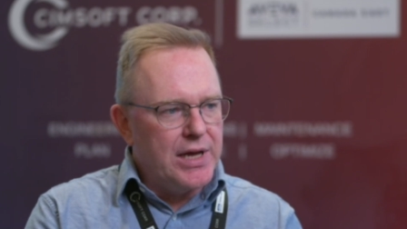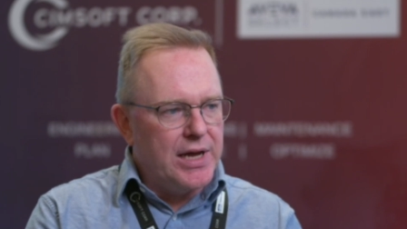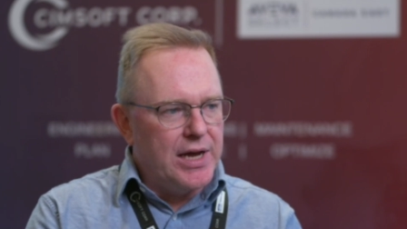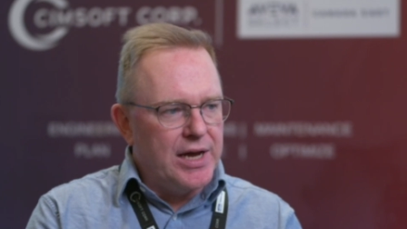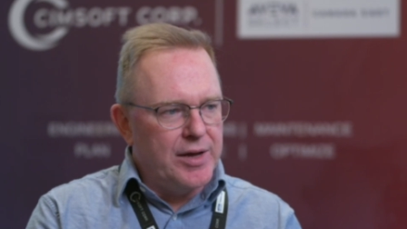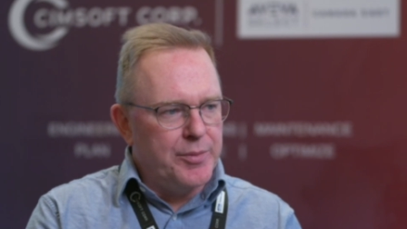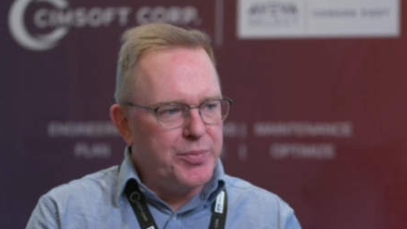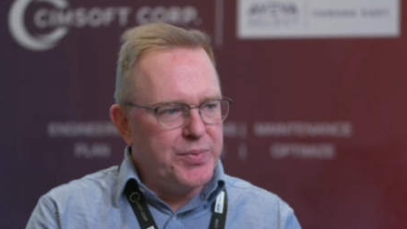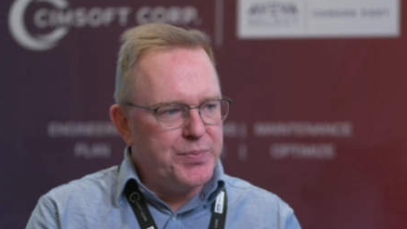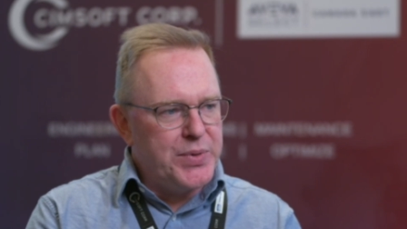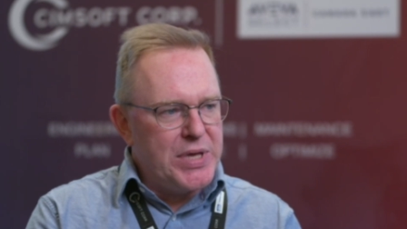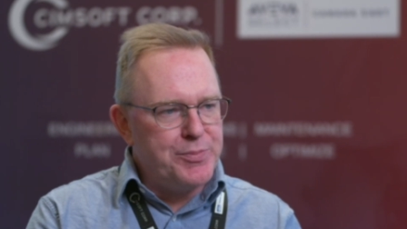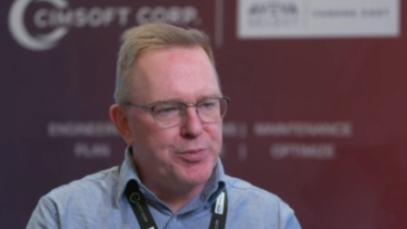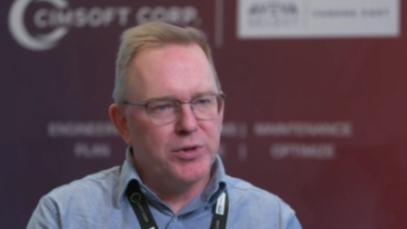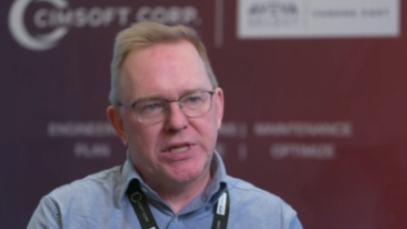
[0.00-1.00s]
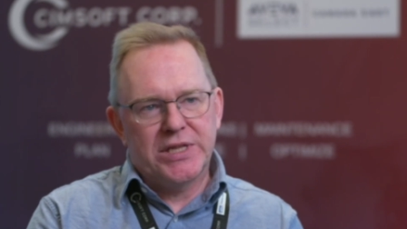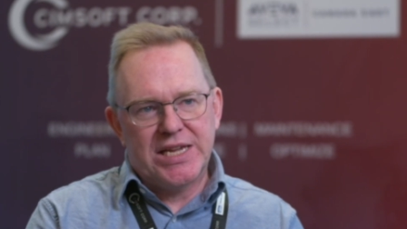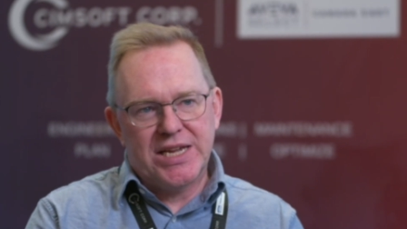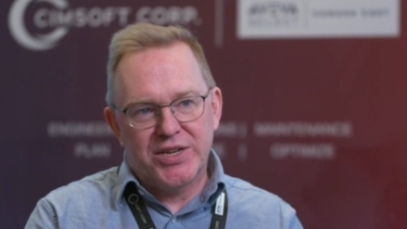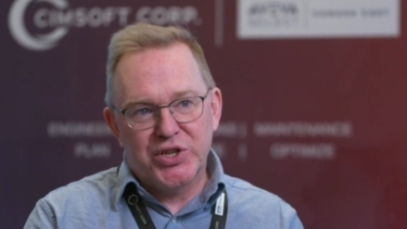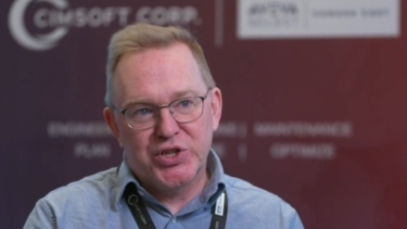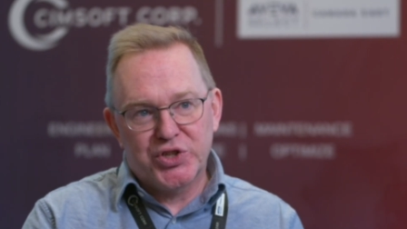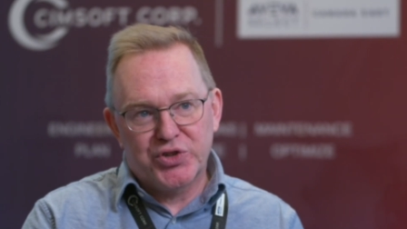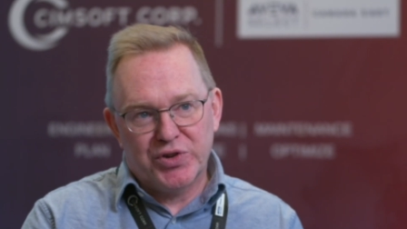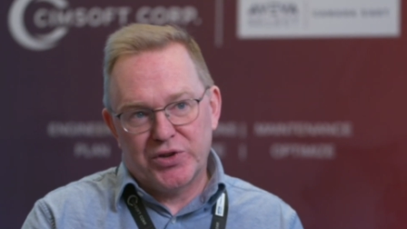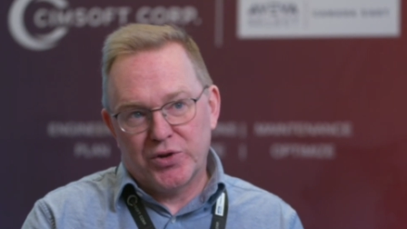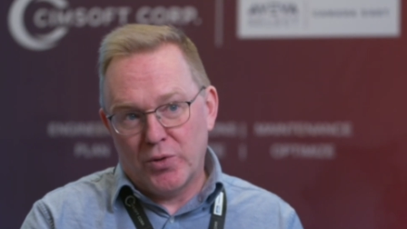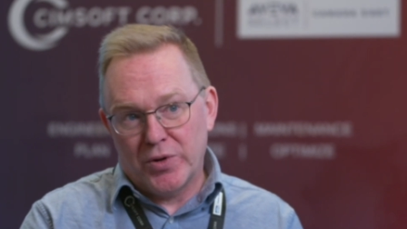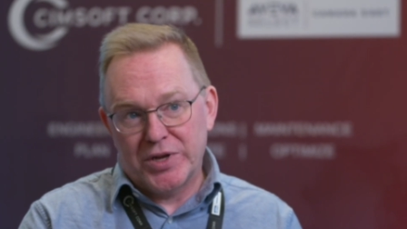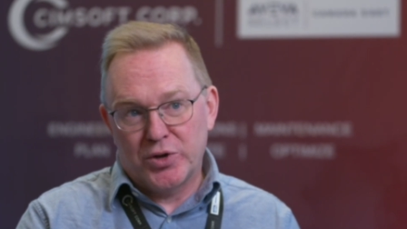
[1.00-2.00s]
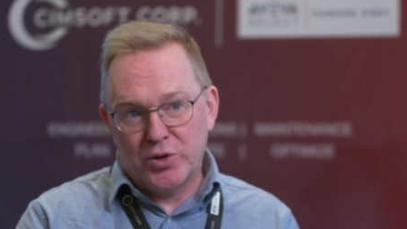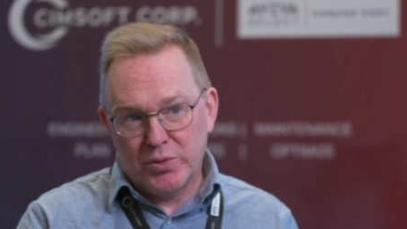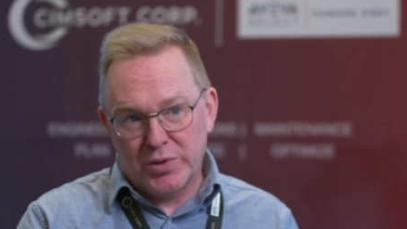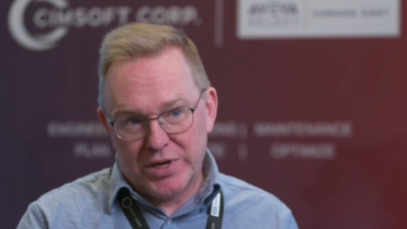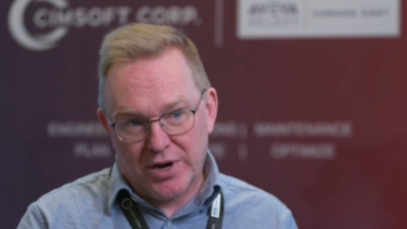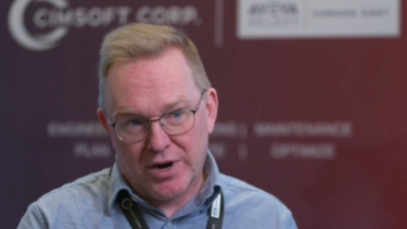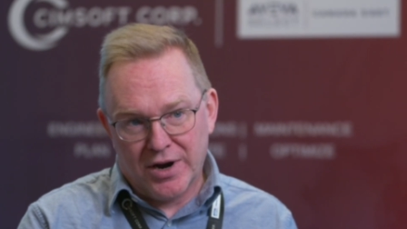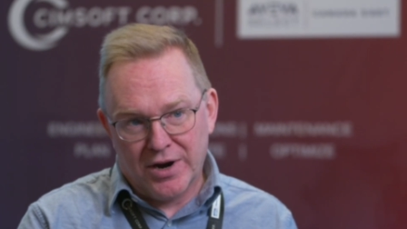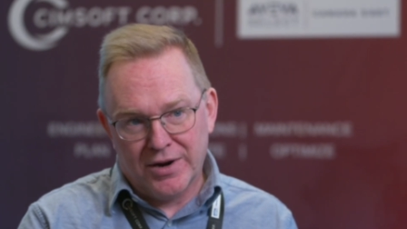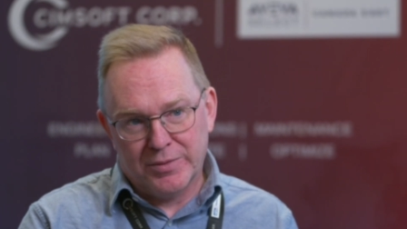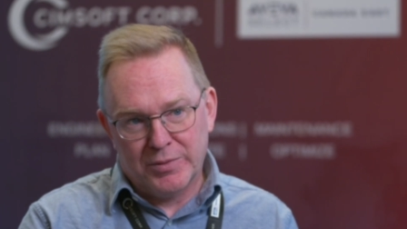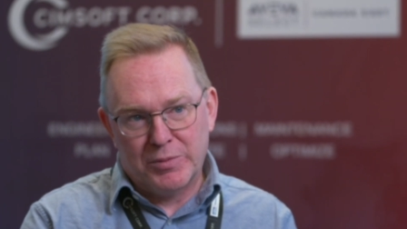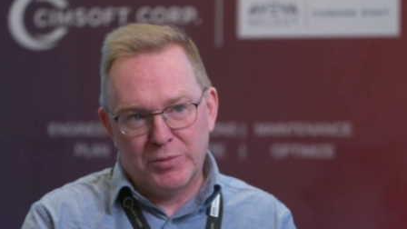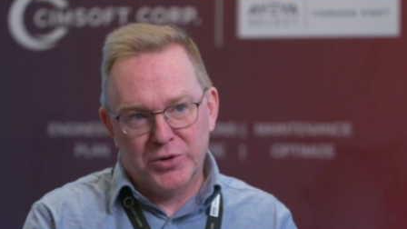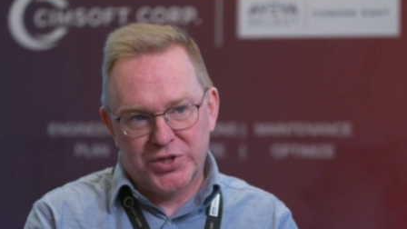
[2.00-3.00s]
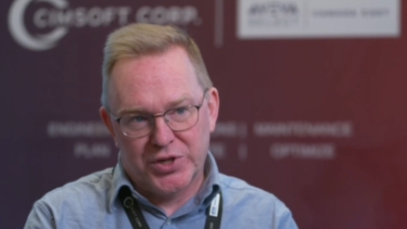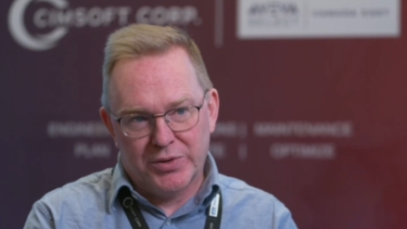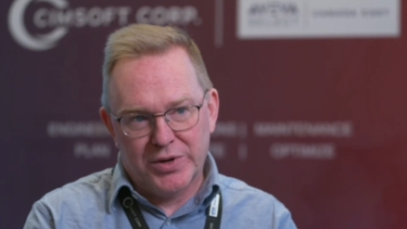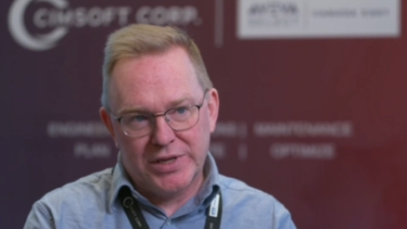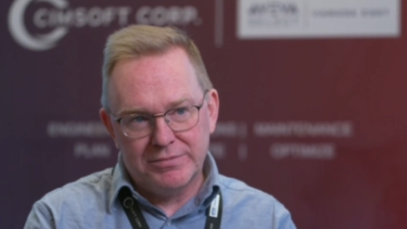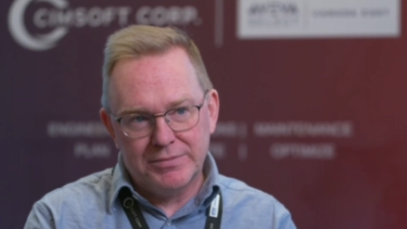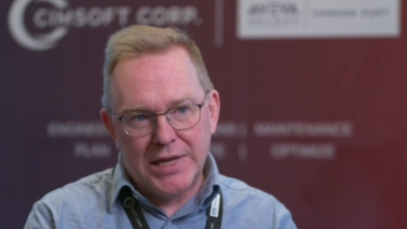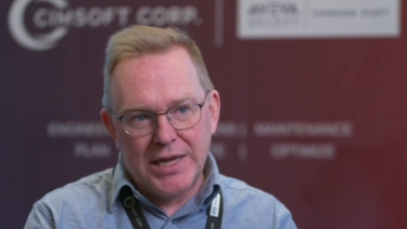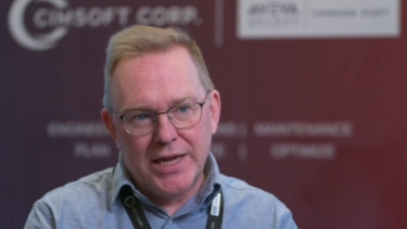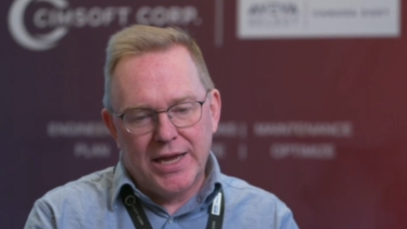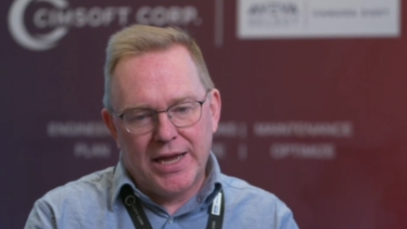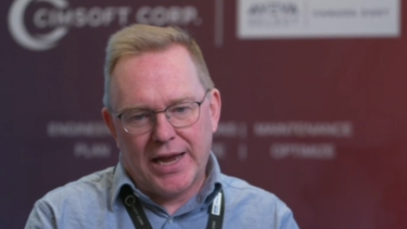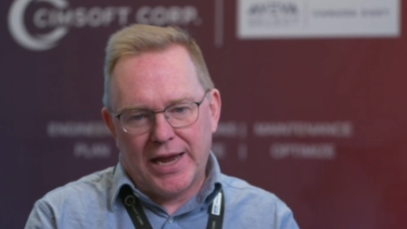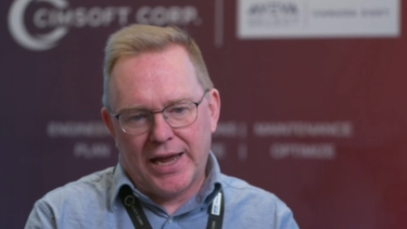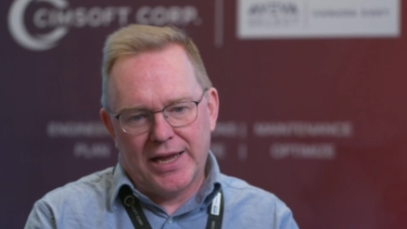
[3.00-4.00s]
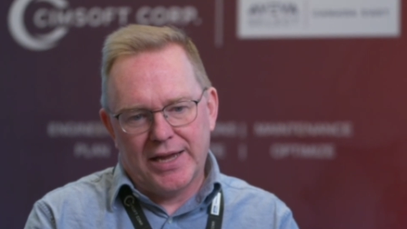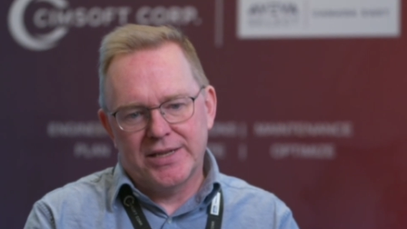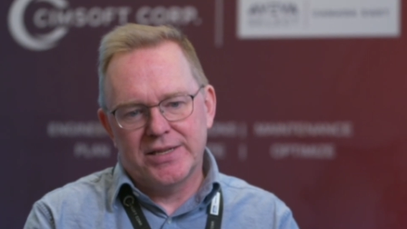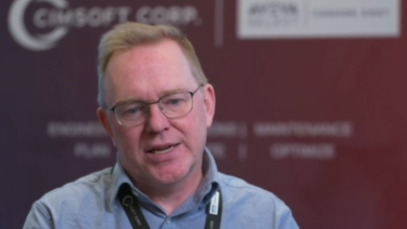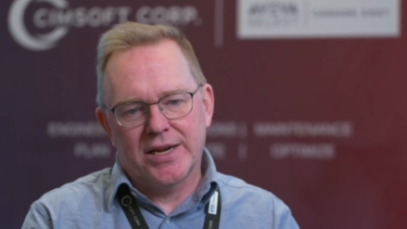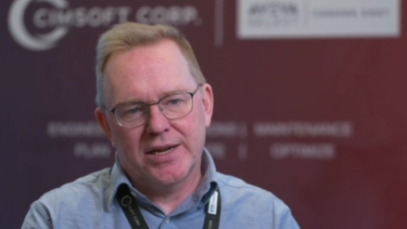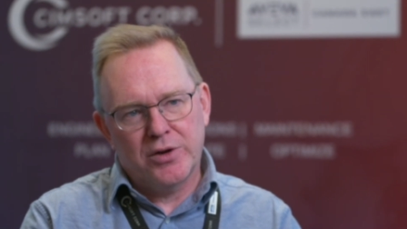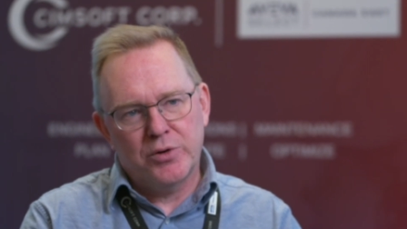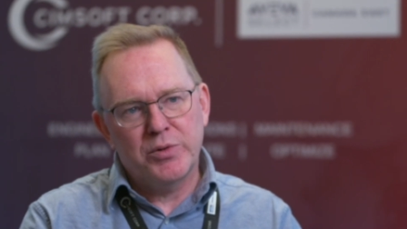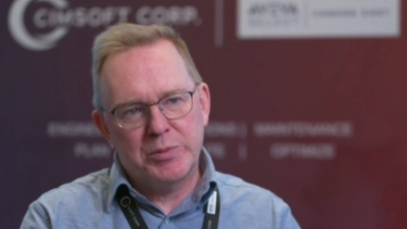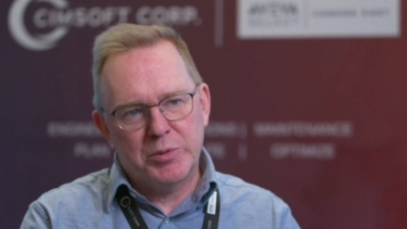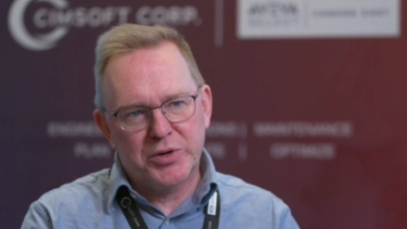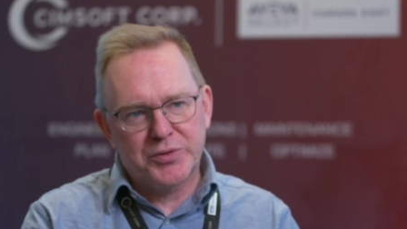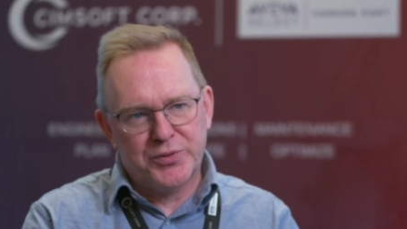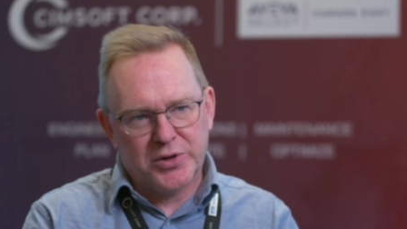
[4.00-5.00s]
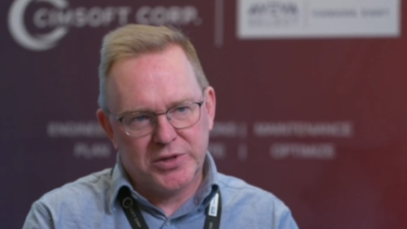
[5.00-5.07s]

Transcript: uh, people in the industry knowing who we are and what we're doing and uh, who we work for.